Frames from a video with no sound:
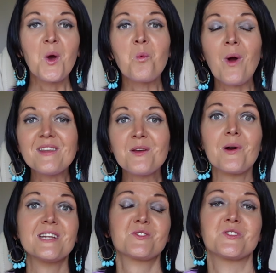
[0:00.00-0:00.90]
When you
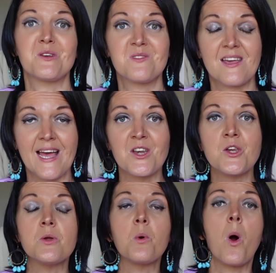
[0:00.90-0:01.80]
are introducing a
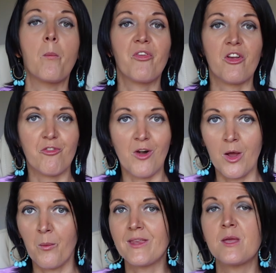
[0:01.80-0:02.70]
new optic
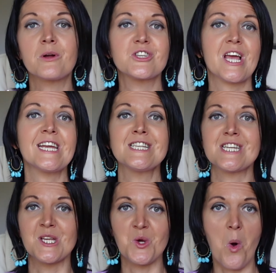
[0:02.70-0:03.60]
flow, when you are
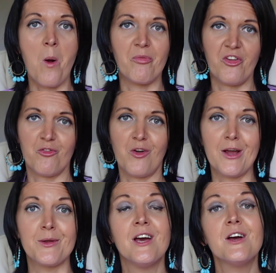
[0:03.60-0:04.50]
changing your optic flow,